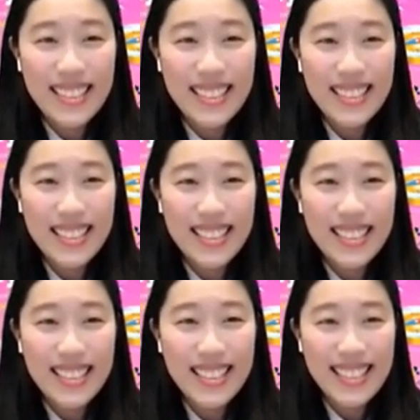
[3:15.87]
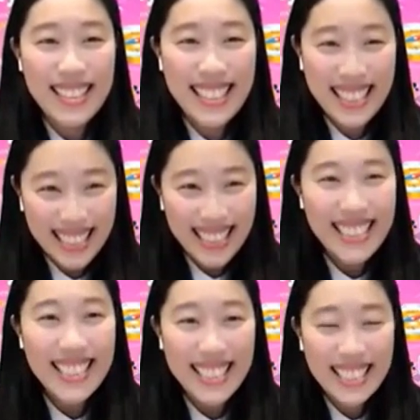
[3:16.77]

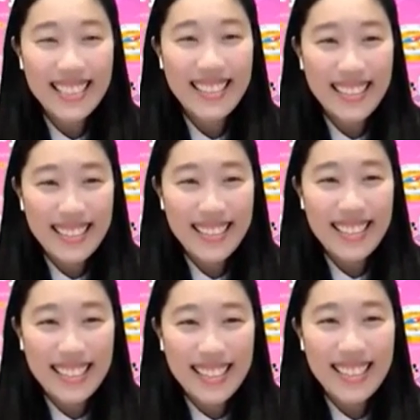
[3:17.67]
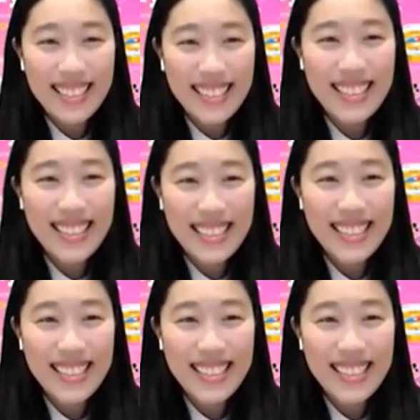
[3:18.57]
The person shown says nothing.